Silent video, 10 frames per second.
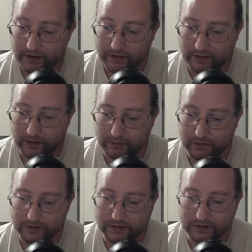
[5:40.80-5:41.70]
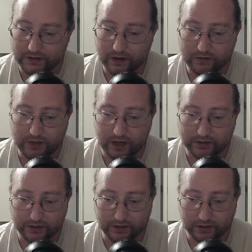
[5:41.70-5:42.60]
There was no
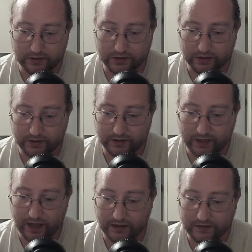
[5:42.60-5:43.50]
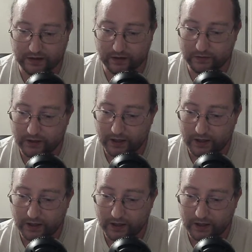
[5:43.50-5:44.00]
doctor closer than Casco,